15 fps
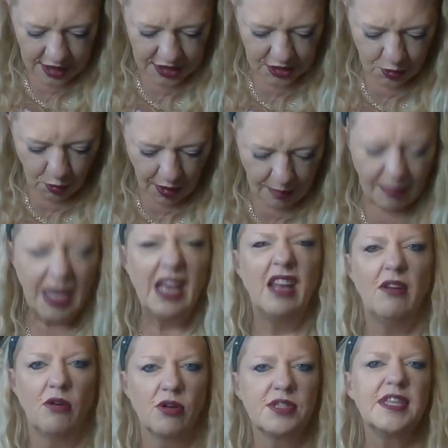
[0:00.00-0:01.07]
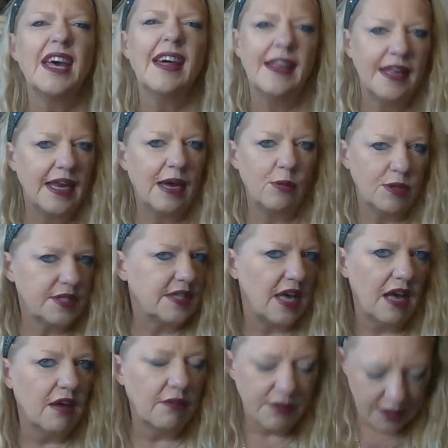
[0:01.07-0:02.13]
swimming or telling
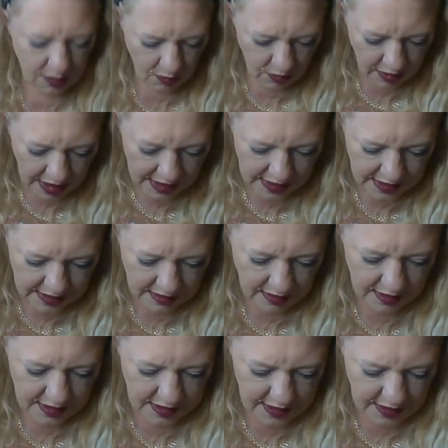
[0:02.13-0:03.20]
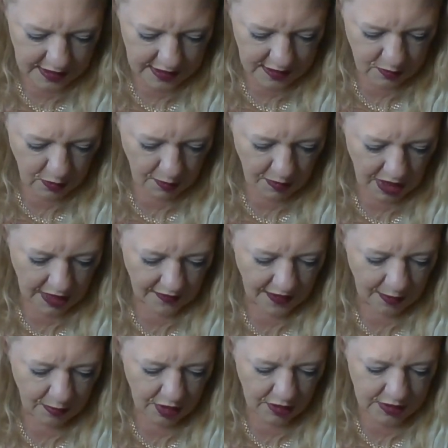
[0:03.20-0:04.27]
ourselves that we're exercising and swimming. And
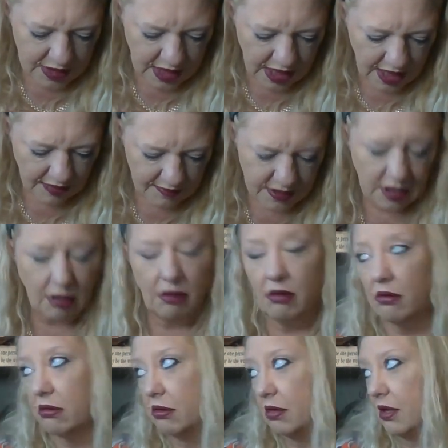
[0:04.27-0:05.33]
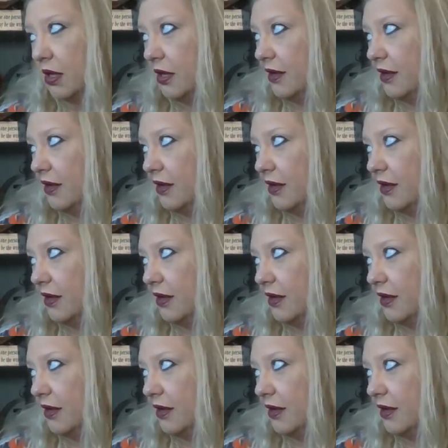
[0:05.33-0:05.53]
then we used to leave and say, oh,